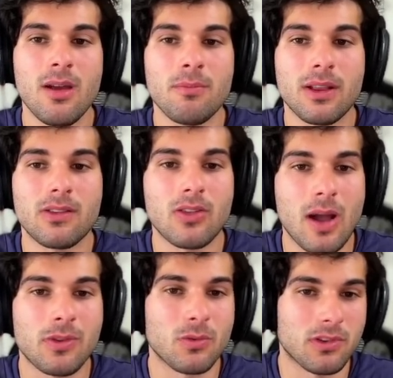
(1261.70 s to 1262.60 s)
but
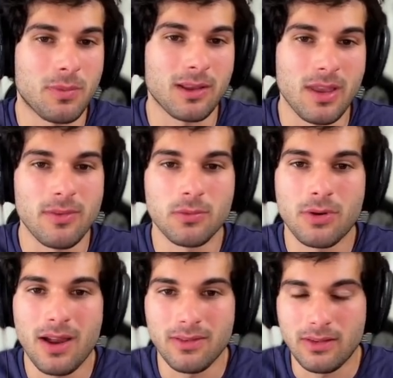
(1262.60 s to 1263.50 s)
stopped to respect people's
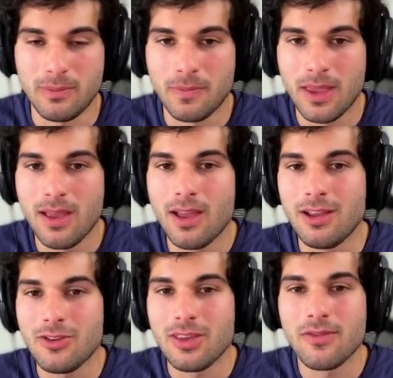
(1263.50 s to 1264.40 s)
privacy.
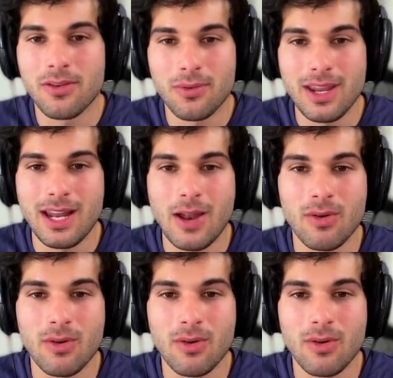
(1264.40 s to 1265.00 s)
You should give it a read, and